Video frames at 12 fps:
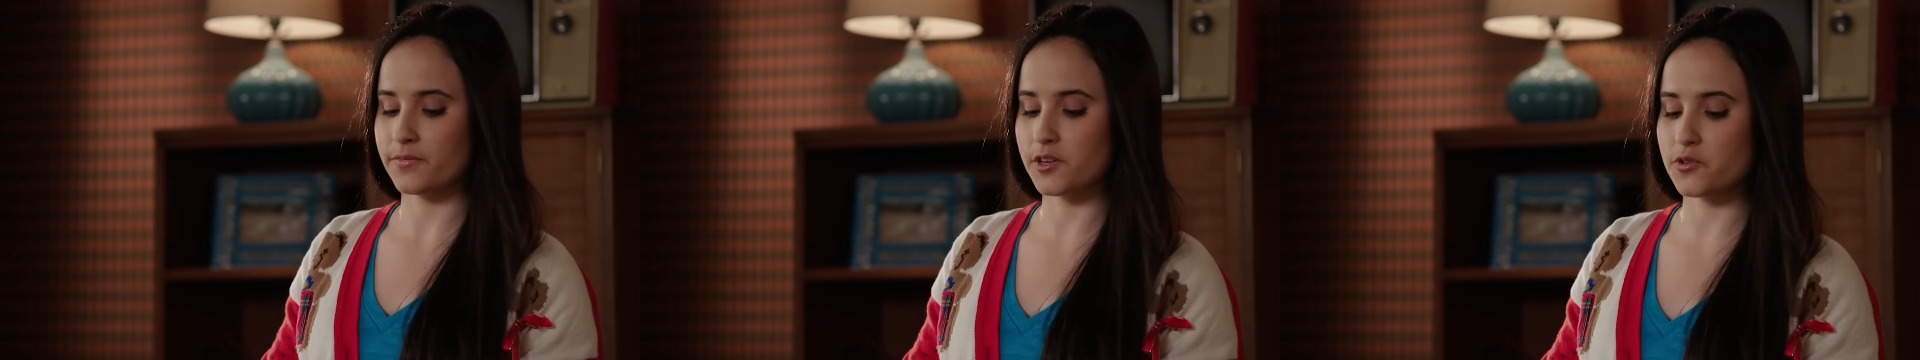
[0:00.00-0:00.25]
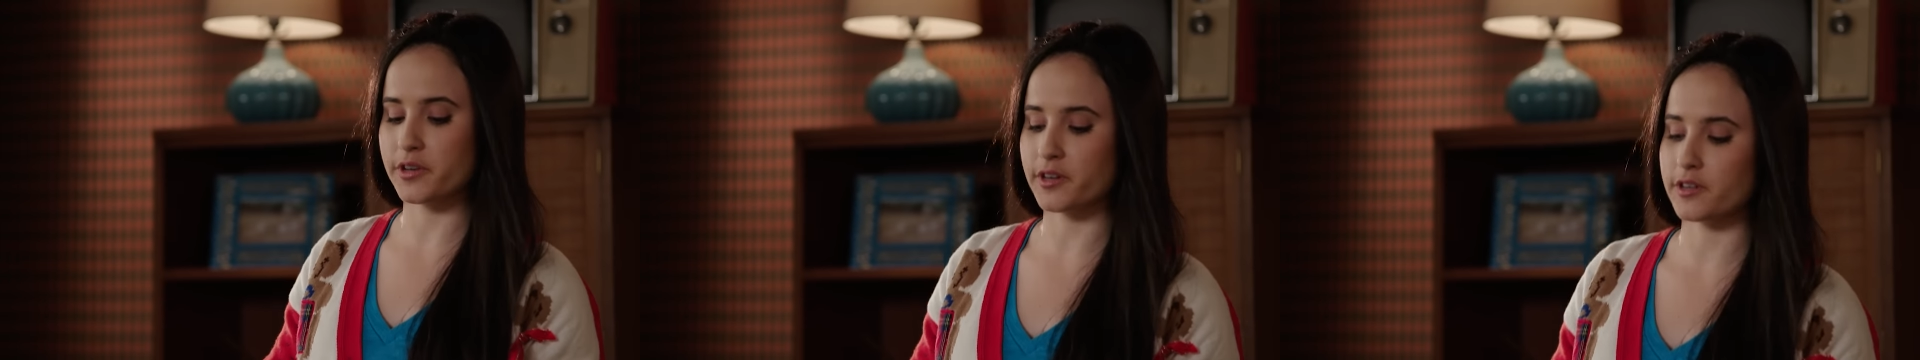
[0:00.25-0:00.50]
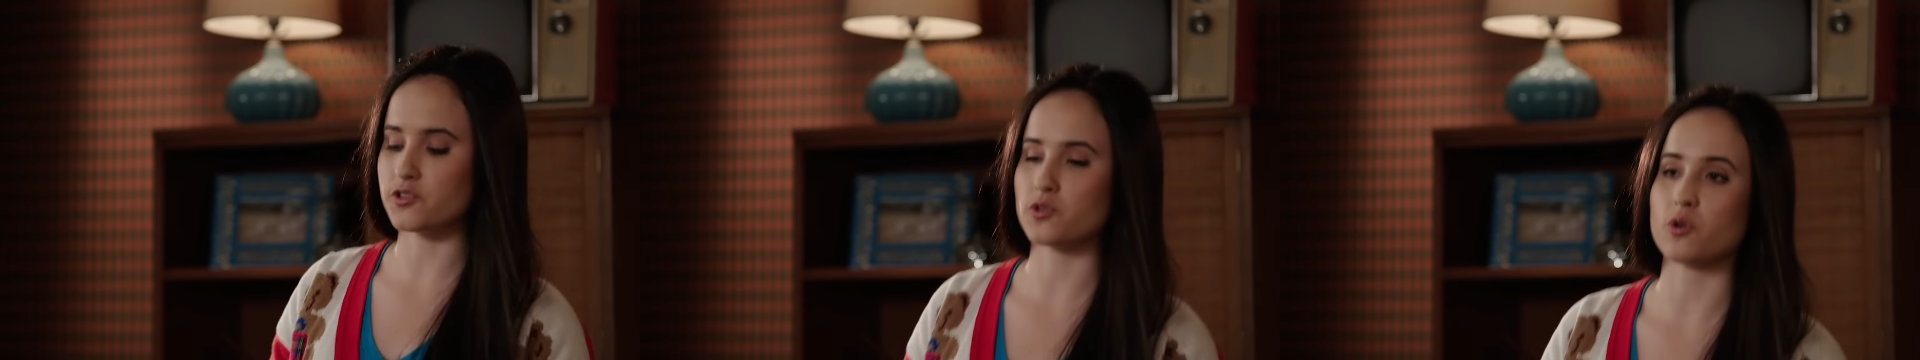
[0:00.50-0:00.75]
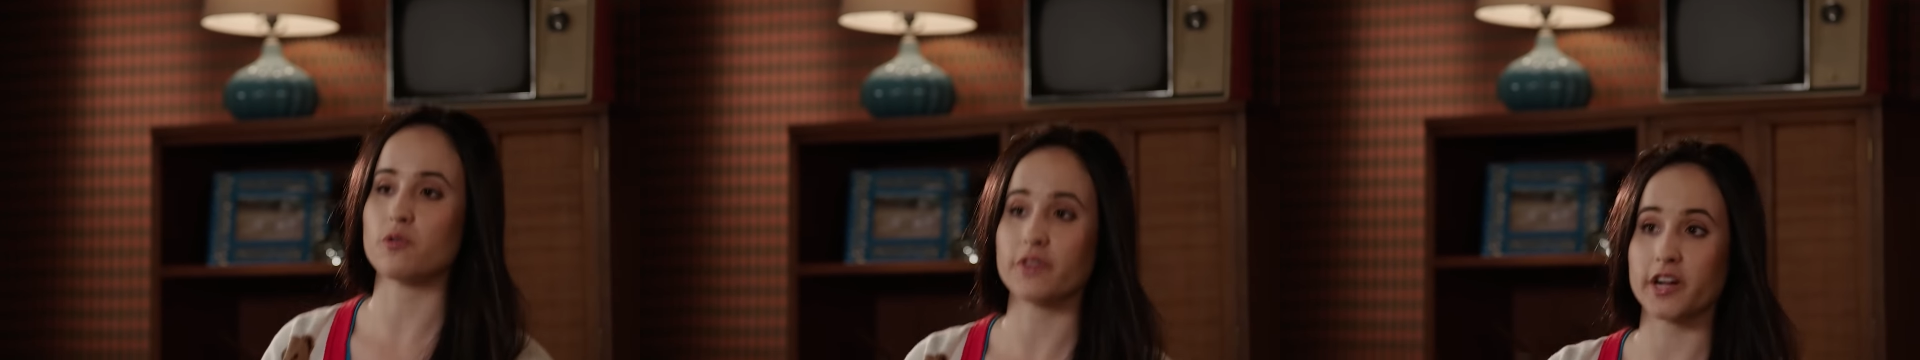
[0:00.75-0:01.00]
that you can
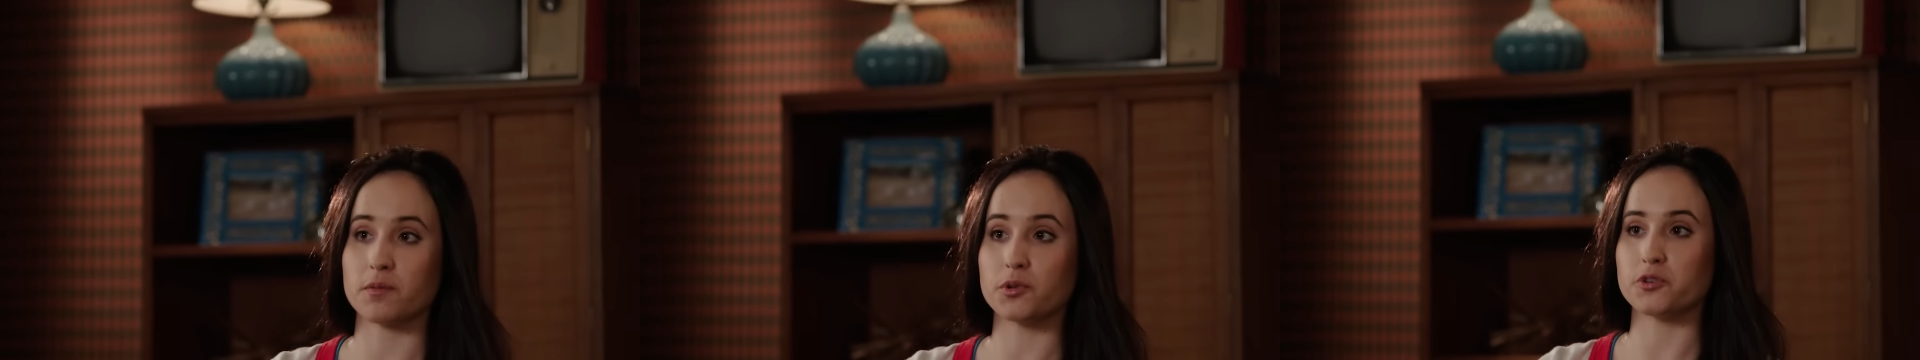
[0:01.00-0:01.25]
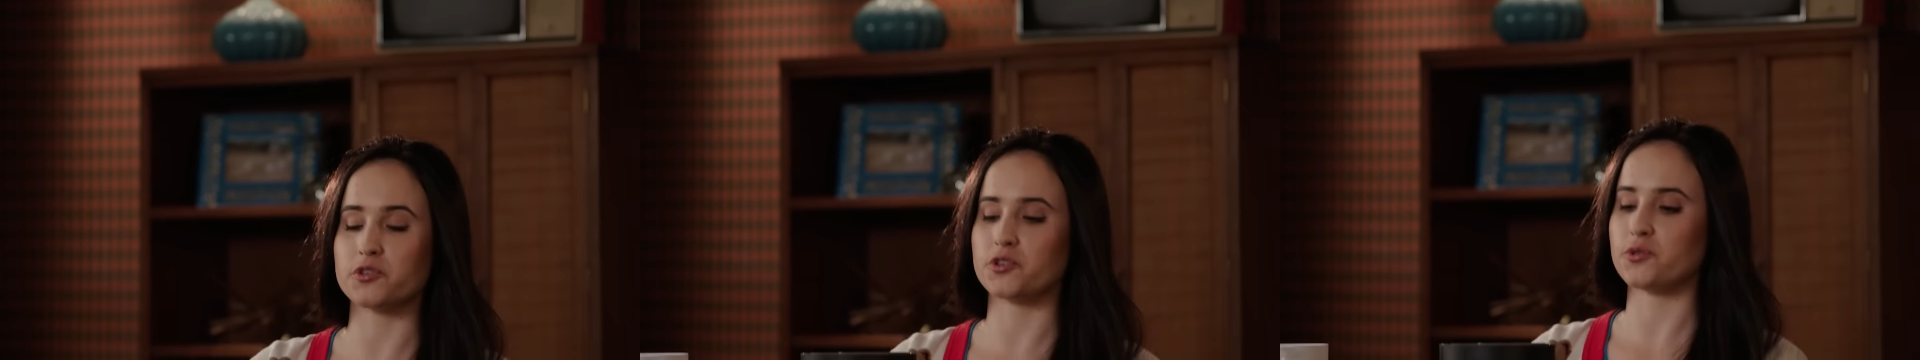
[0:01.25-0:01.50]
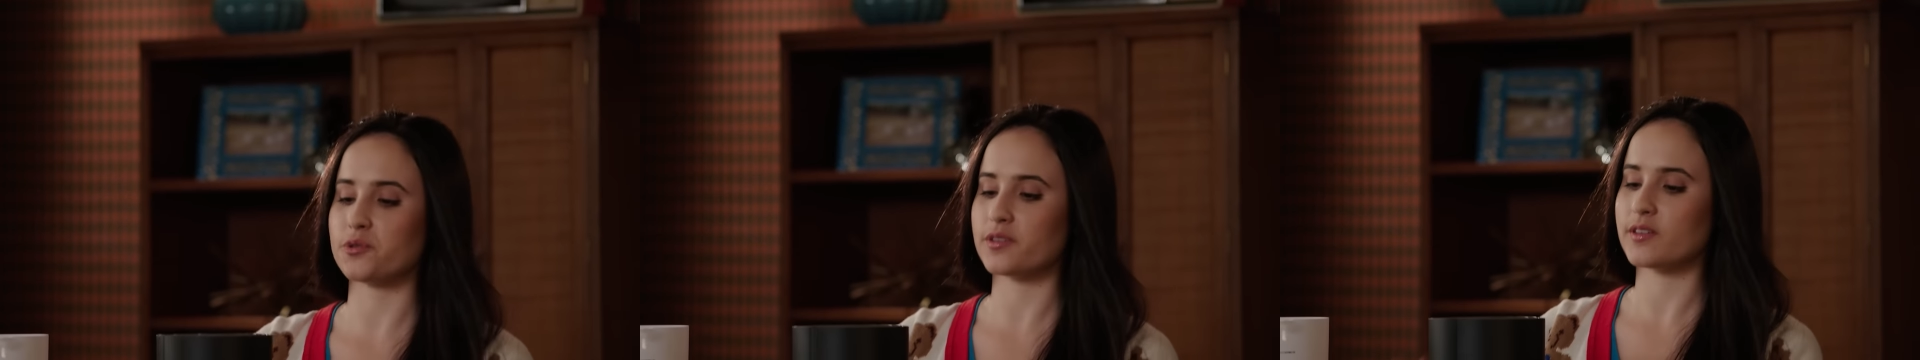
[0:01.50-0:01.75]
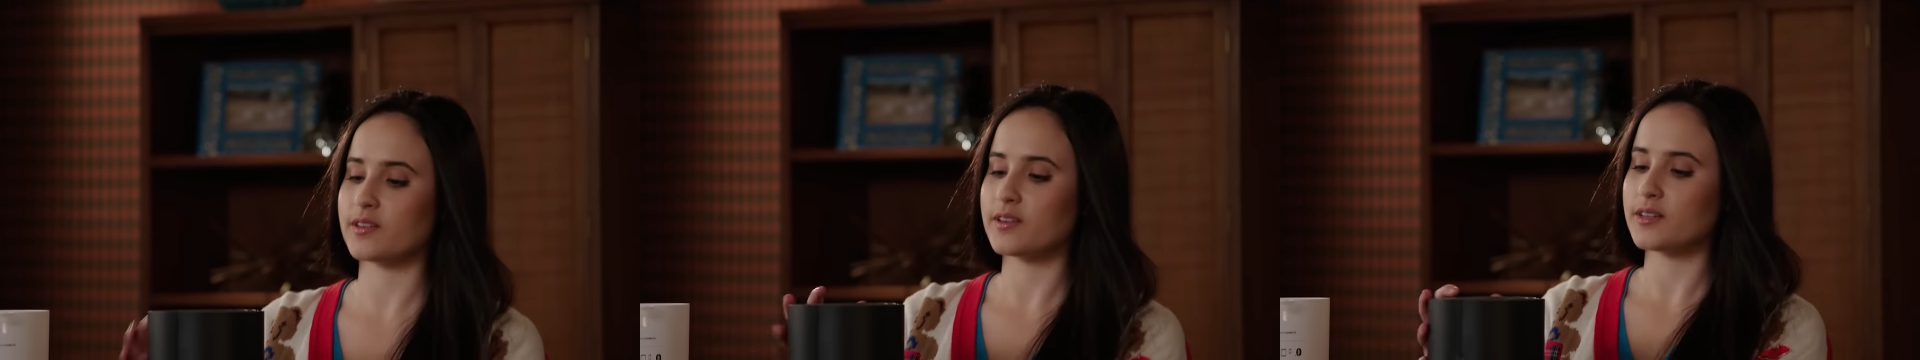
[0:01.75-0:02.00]
control via Bluetooth.
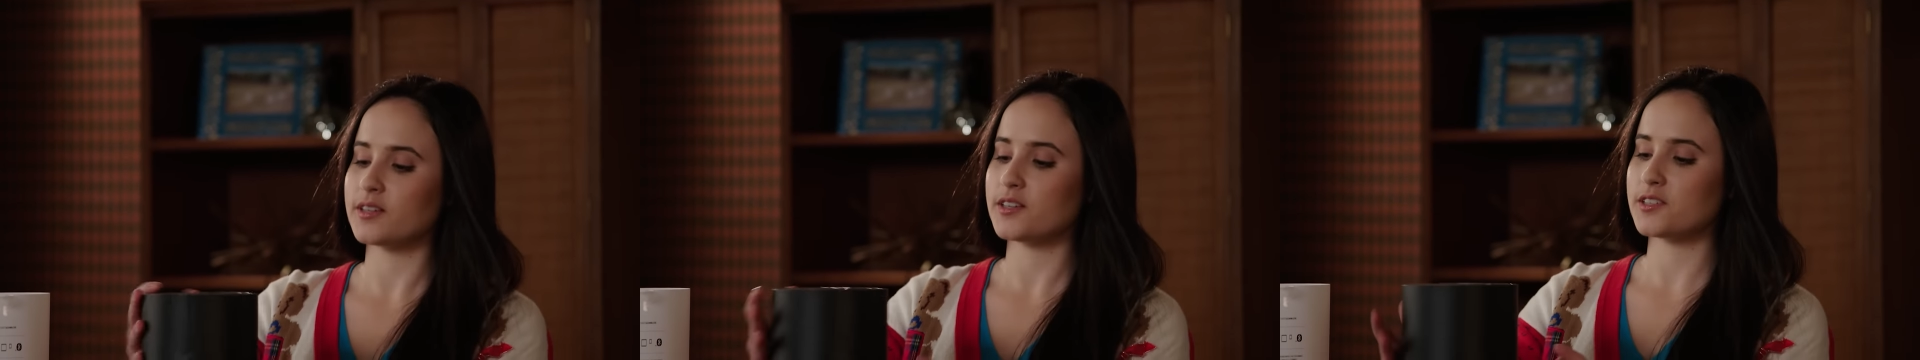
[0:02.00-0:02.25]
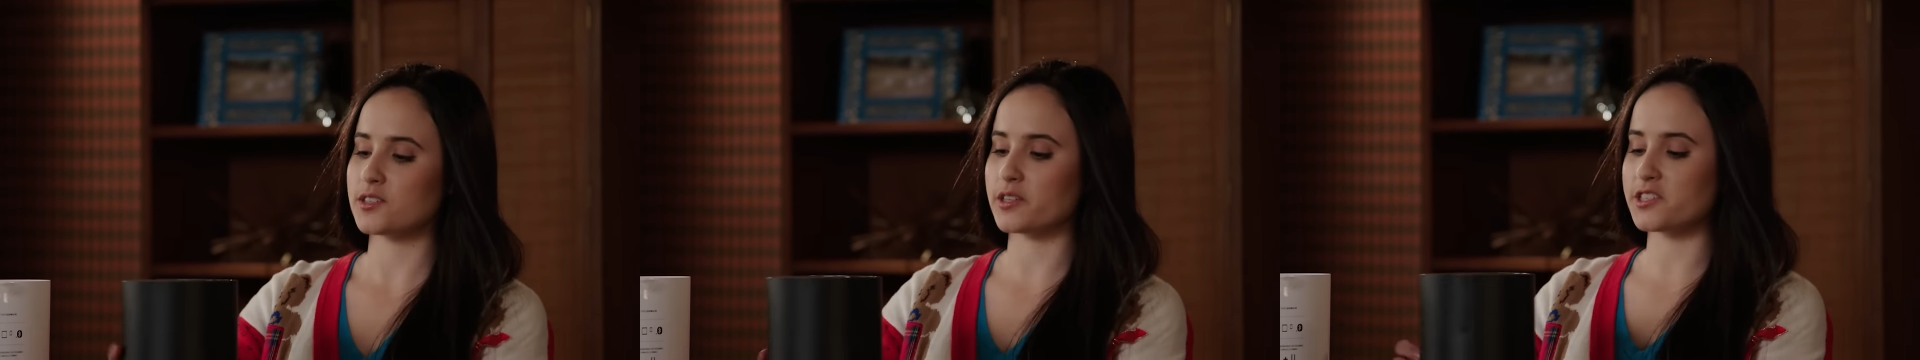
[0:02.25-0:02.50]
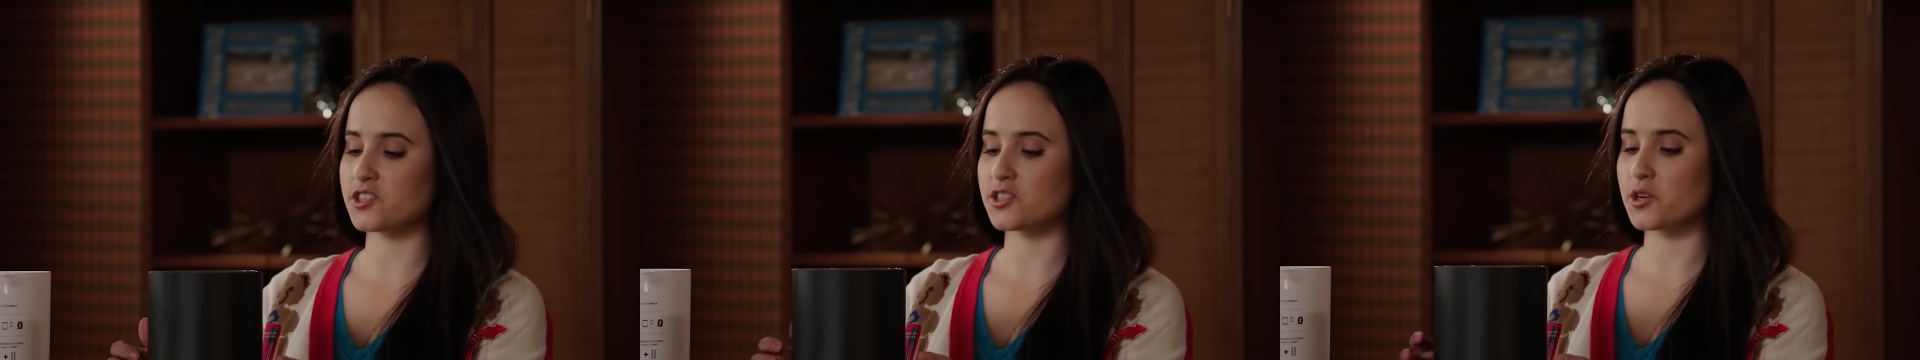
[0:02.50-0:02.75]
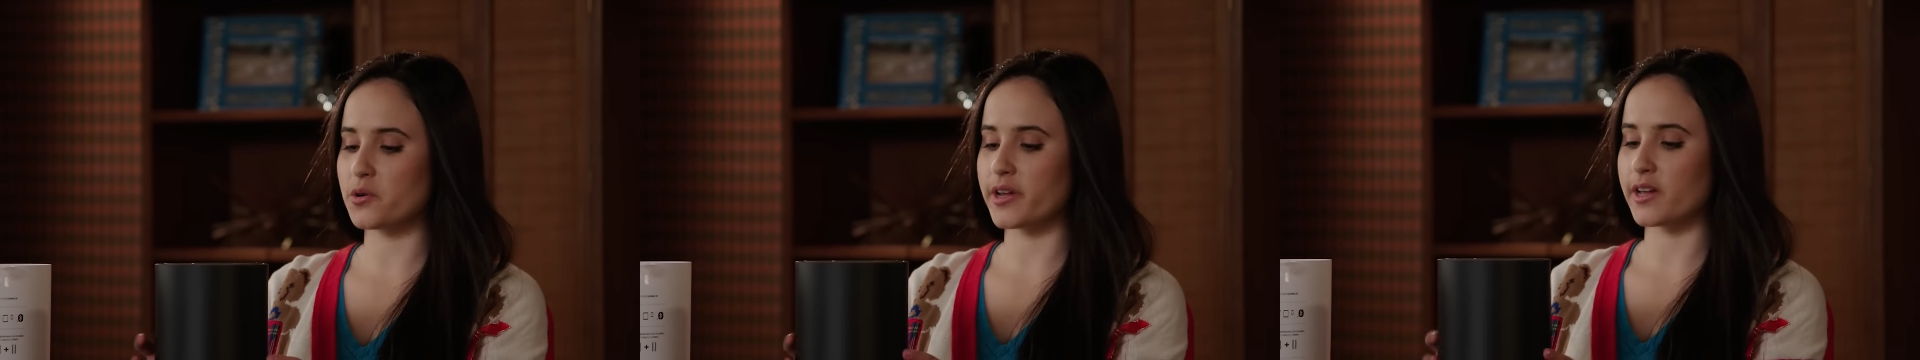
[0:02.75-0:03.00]
So let's just
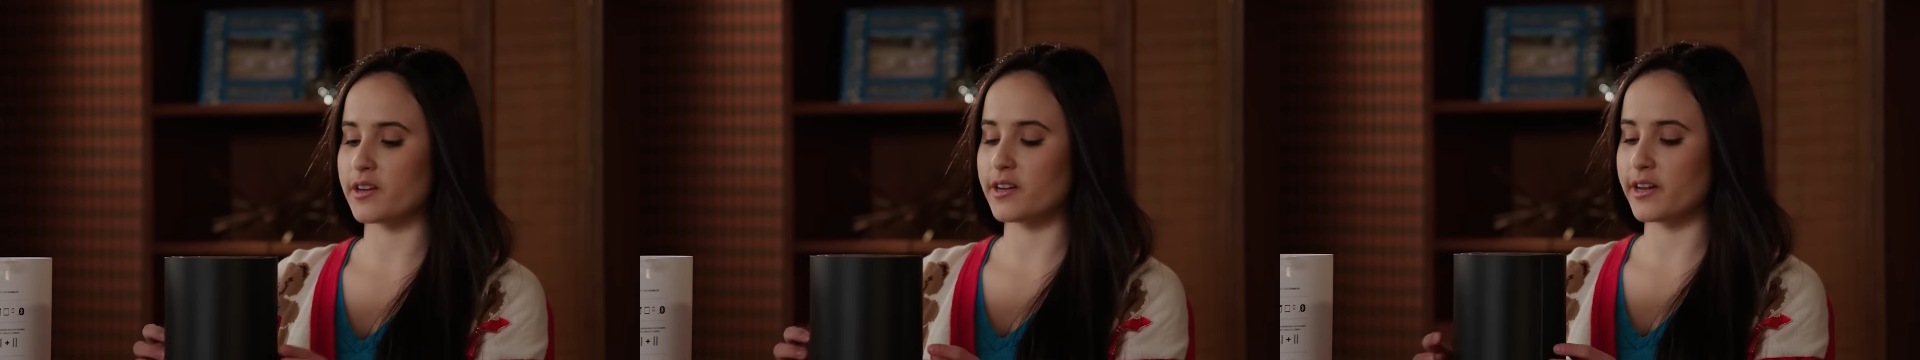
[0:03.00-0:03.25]
go ahead